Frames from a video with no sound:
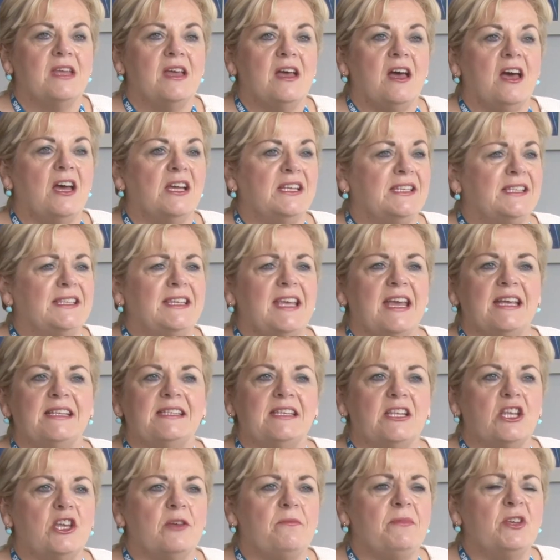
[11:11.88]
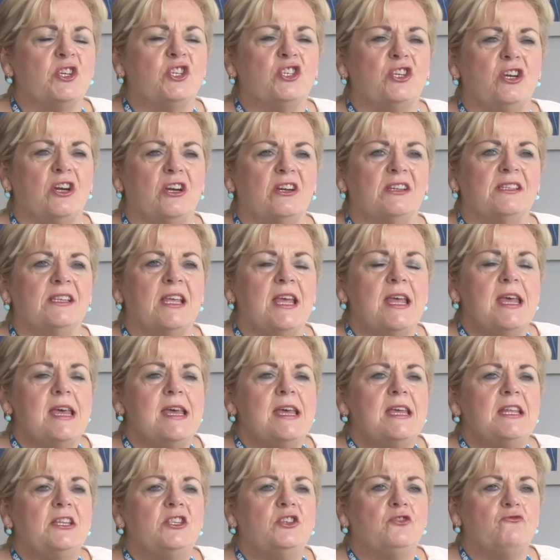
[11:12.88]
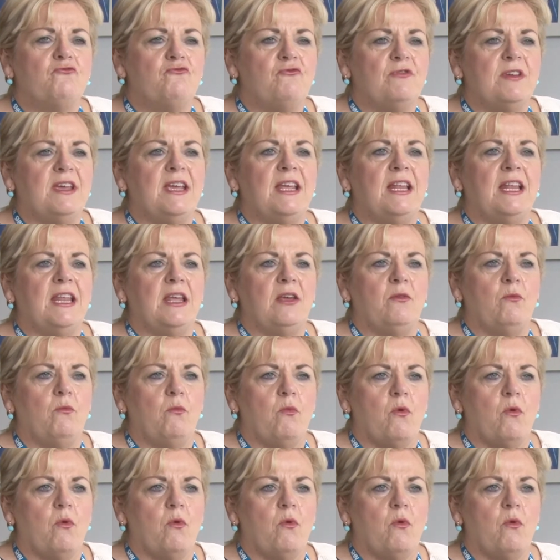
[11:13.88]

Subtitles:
ICS and commissioners to really